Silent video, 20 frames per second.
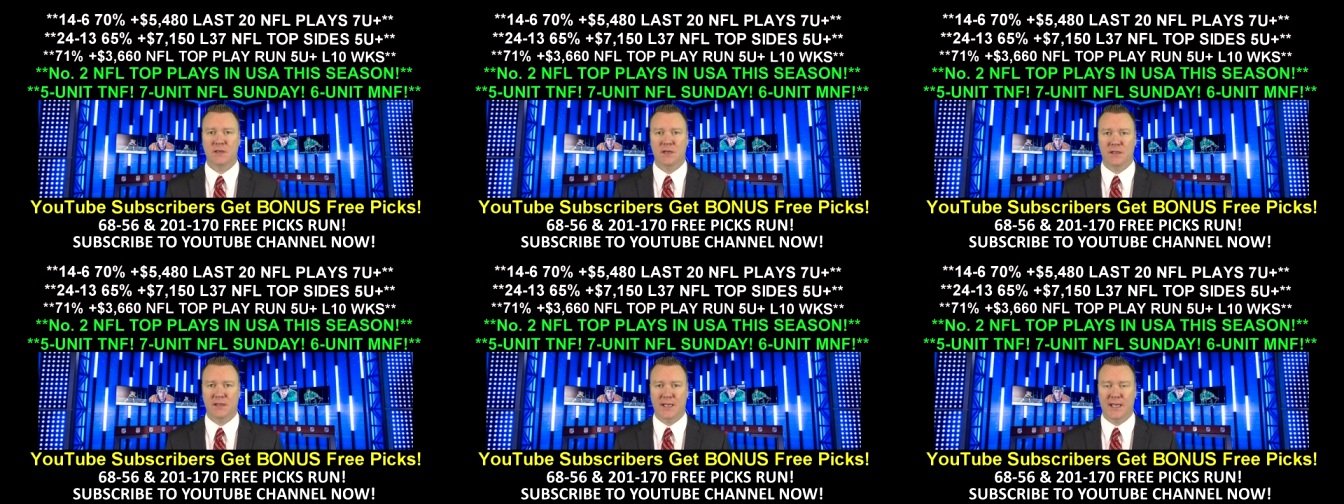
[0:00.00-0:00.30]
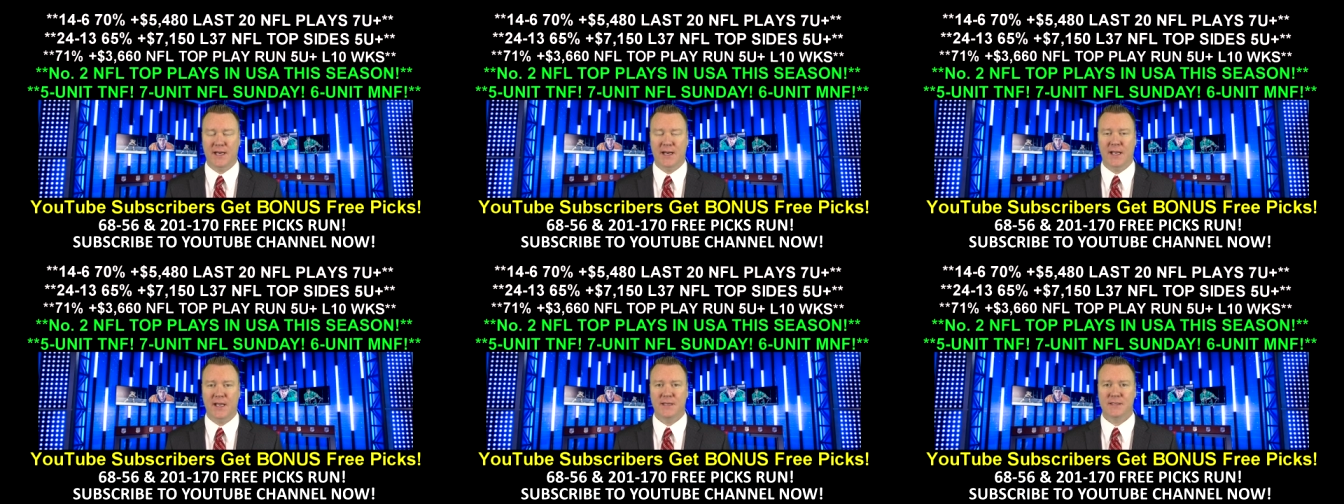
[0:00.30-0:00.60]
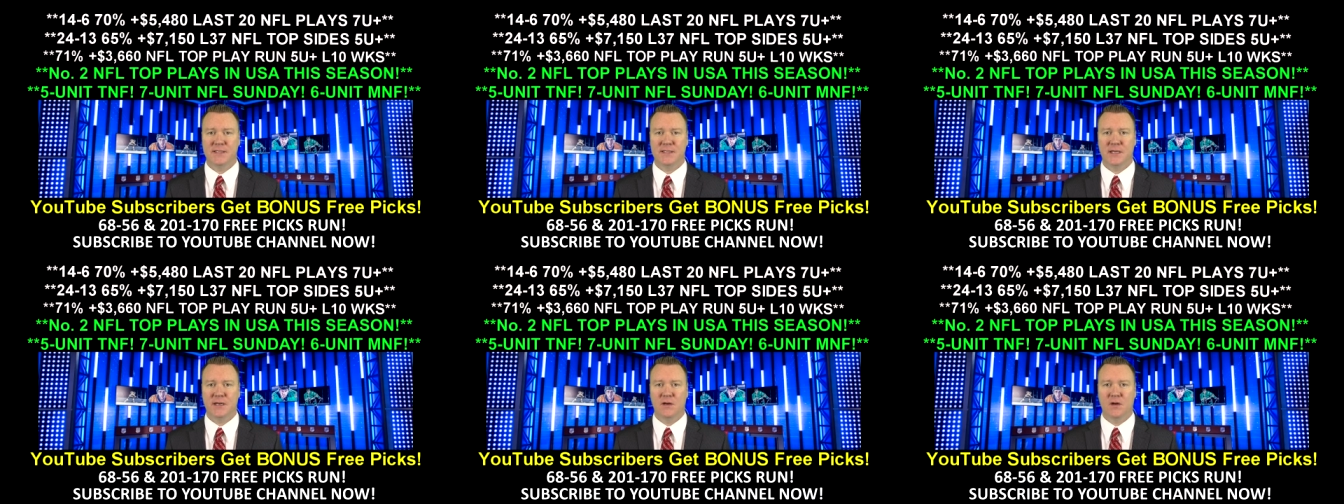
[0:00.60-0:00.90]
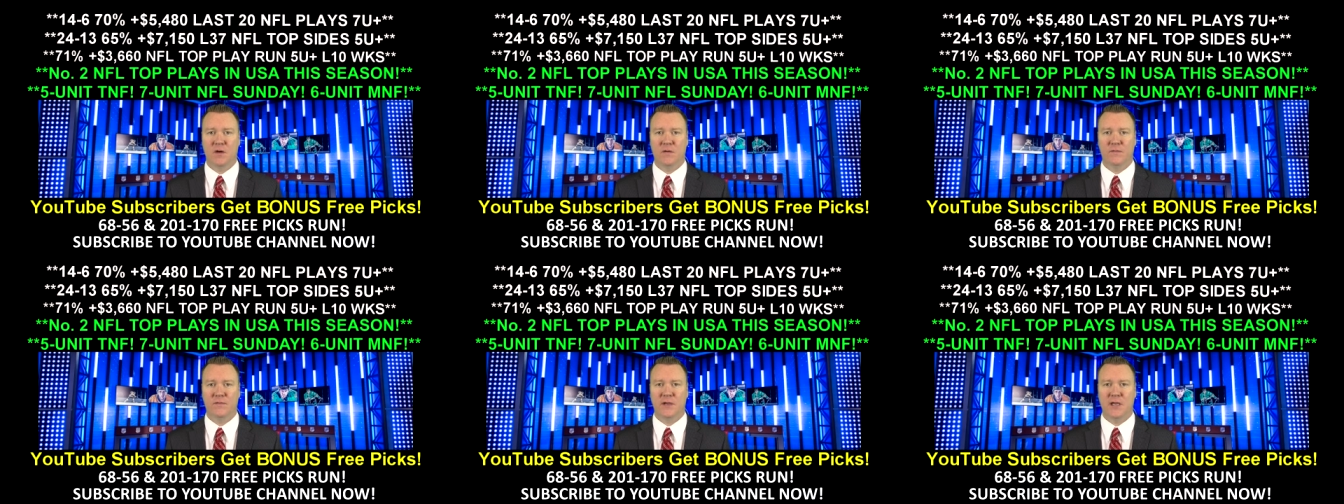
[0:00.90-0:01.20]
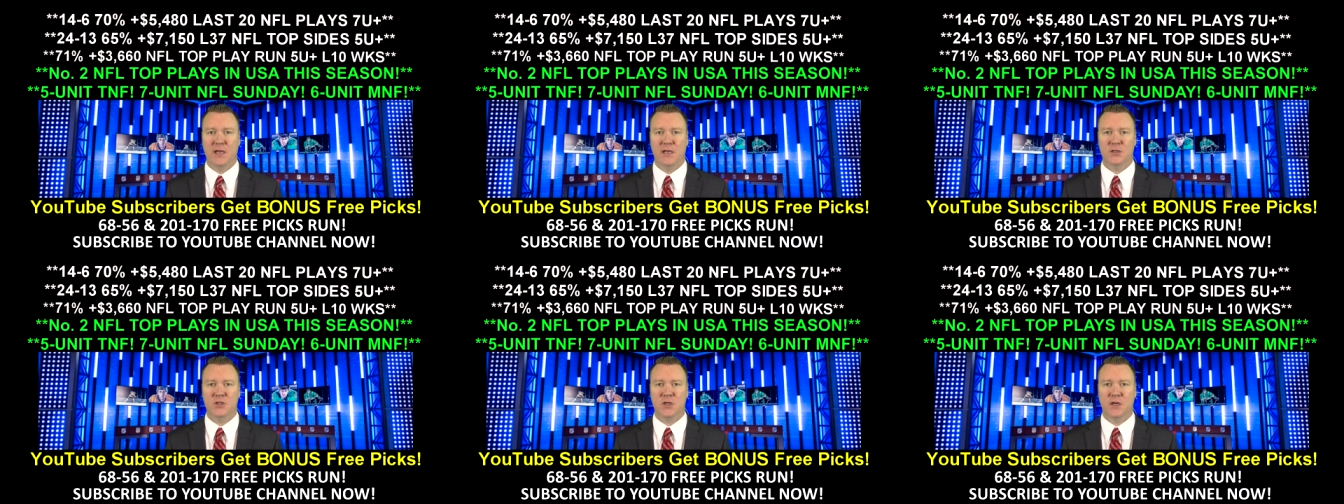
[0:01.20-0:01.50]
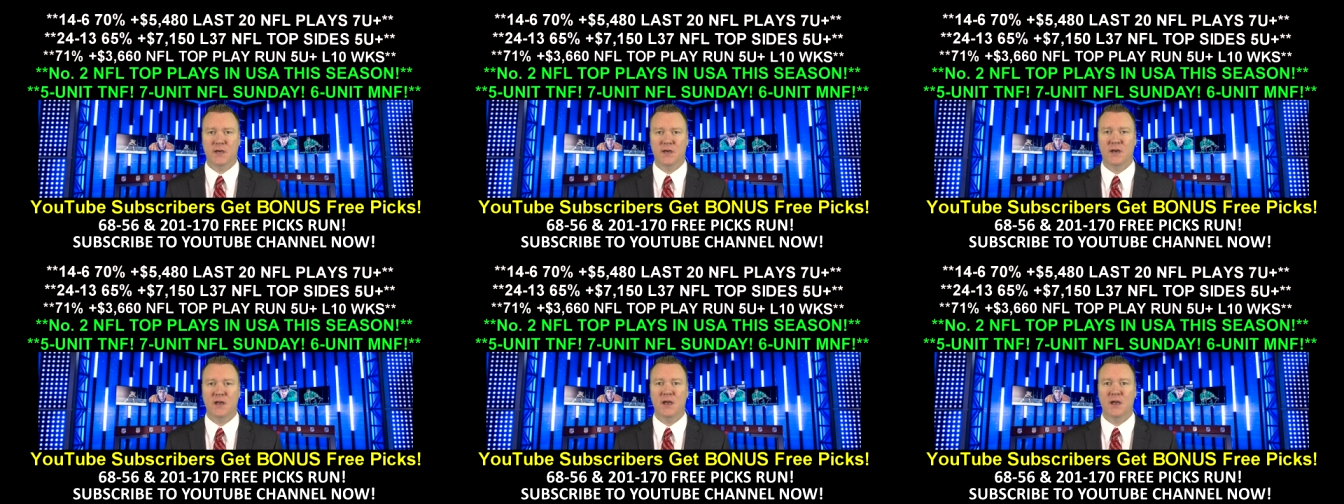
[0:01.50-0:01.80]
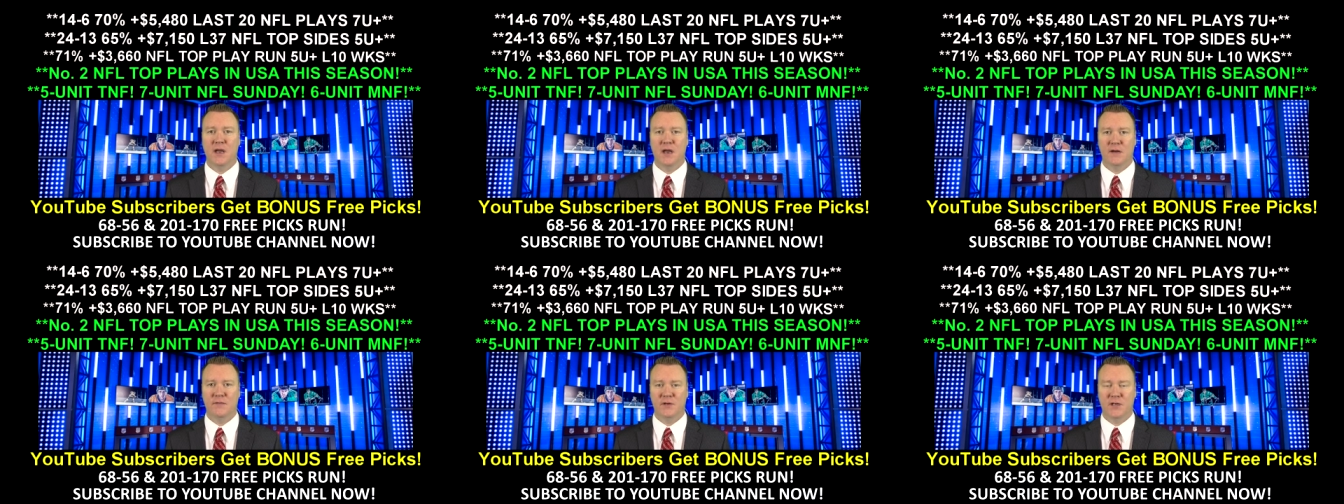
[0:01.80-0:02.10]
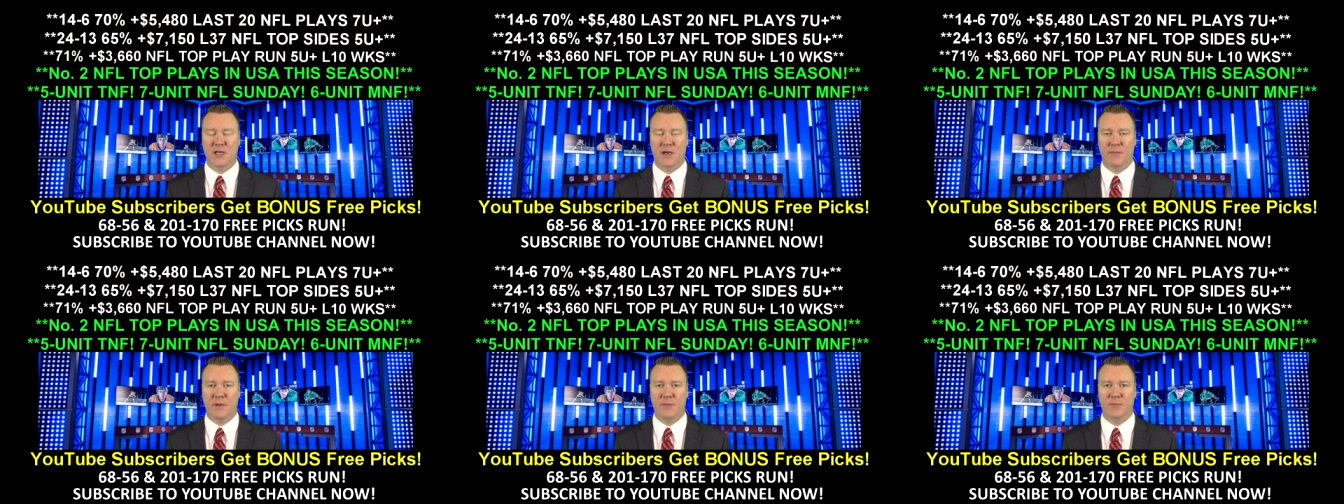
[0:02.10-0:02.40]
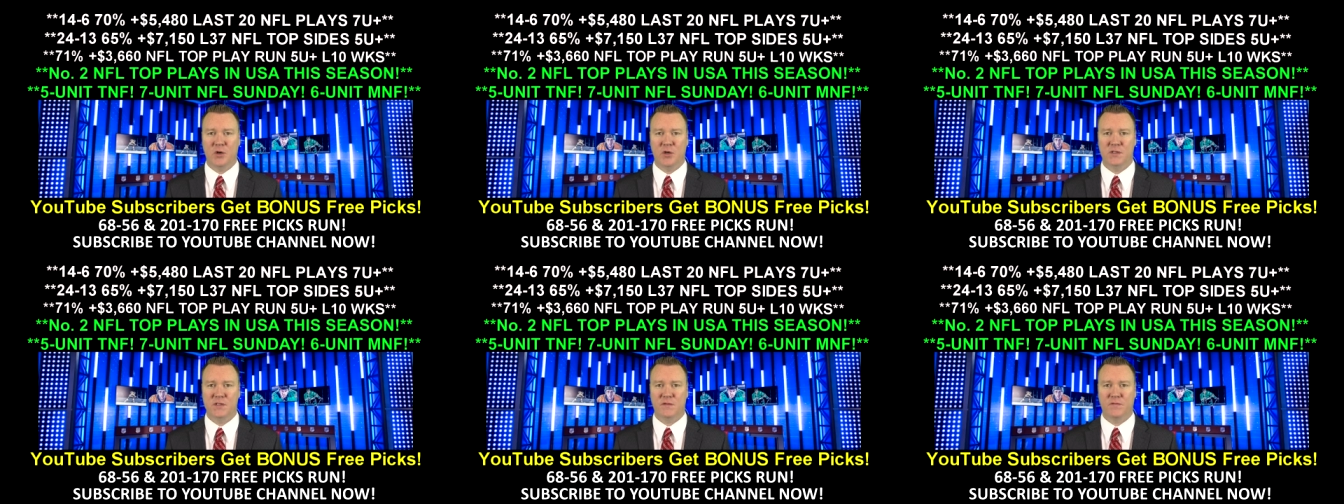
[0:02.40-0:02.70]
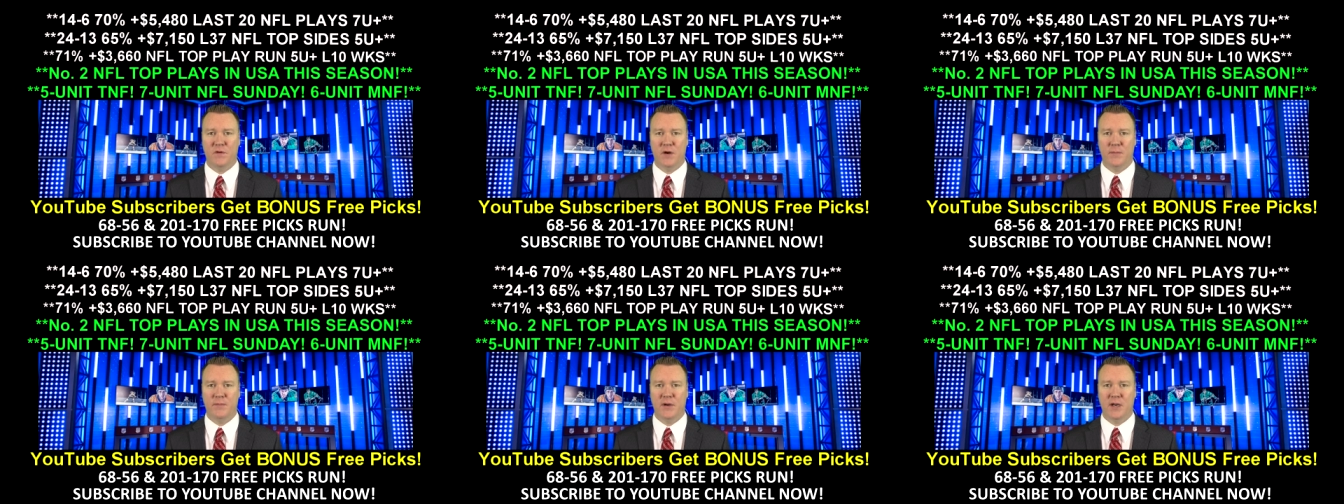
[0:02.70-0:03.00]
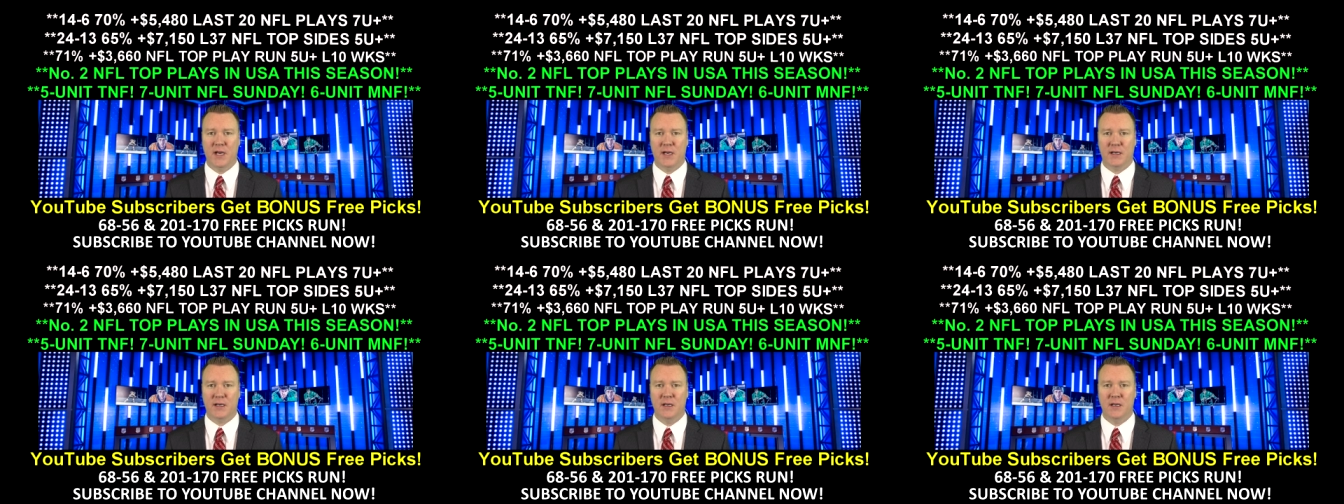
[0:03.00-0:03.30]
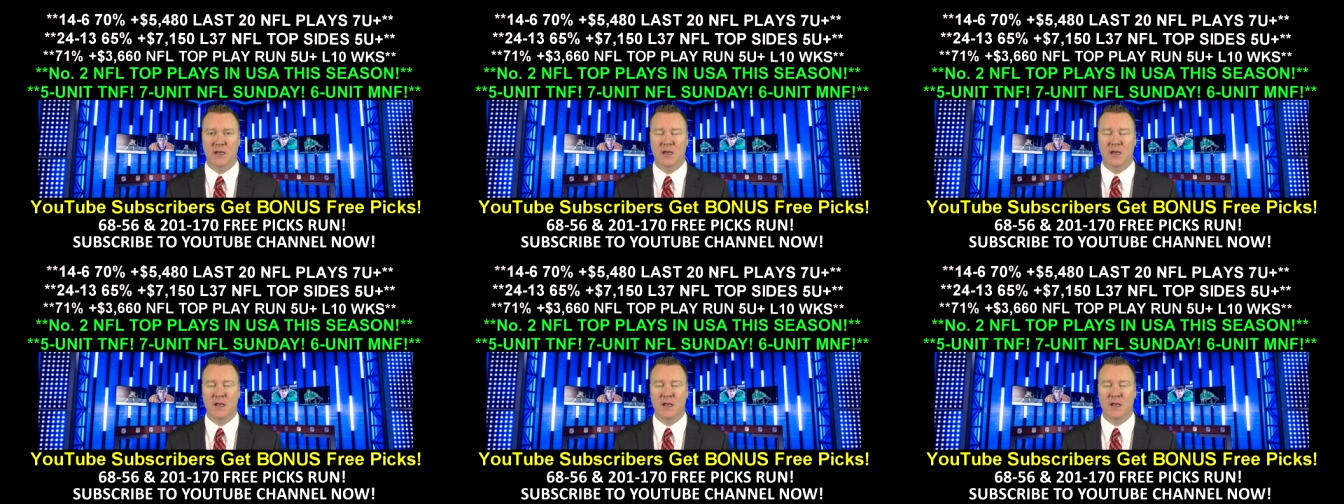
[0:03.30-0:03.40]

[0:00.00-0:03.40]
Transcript: You'll get an instant notification every time I post a free pick.